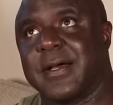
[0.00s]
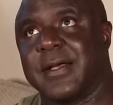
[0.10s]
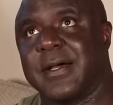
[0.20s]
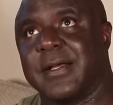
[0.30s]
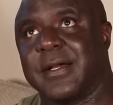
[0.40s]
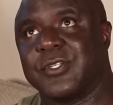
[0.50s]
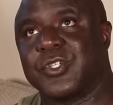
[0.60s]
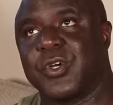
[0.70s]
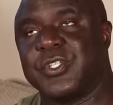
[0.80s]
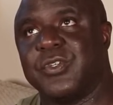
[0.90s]
a, a
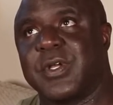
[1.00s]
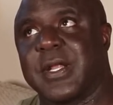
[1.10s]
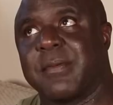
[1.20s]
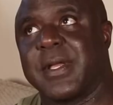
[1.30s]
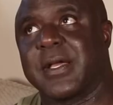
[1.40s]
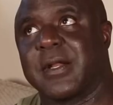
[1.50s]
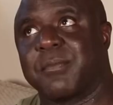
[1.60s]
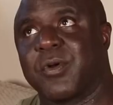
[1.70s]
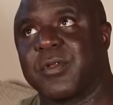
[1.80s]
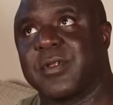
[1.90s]
choice you got to make on a
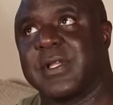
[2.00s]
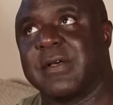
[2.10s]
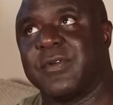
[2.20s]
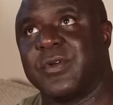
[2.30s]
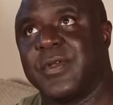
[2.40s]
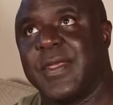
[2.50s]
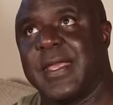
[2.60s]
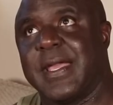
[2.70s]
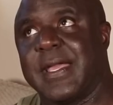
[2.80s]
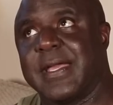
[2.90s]
personal level
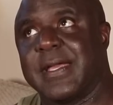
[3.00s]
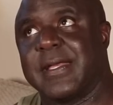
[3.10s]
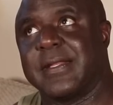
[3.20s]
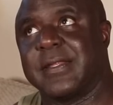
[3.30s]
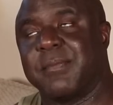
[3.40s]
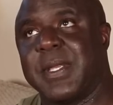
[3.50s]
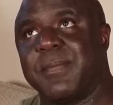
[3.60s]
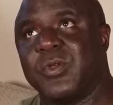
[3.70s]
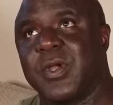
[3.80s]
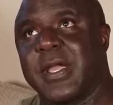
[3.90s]
and the
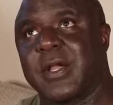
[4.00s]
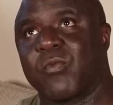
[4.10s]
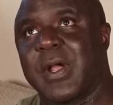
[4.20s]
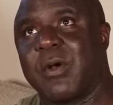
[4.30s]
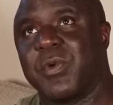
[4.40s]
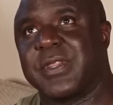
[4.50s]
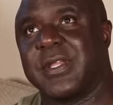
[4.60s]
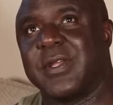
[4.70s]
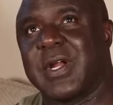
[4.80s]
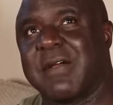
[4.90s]
people you hang around with
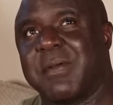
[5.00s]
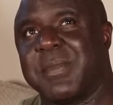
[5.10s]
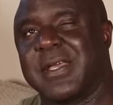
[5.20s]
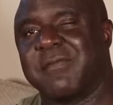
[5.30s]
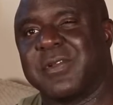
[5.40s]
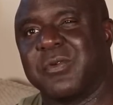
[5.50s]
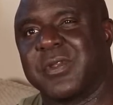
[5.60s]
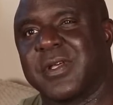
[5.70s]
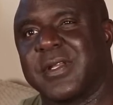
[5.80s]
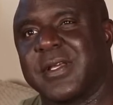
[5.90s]
in there have a big
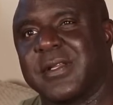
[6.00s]
influence on